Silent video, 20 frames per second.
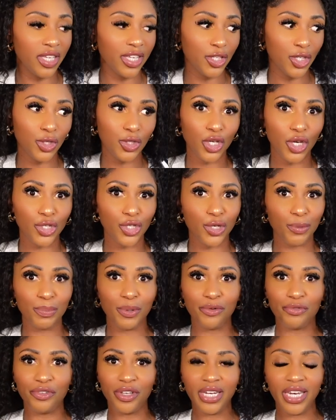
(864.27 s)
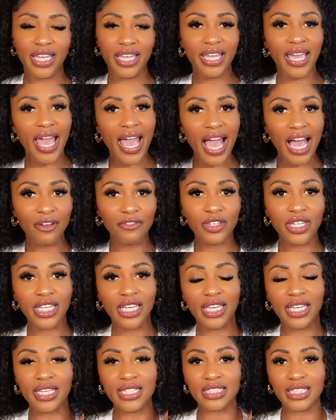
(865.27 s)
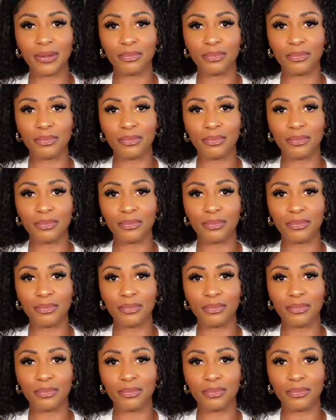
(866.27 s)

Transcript: then you know you're preventing cavities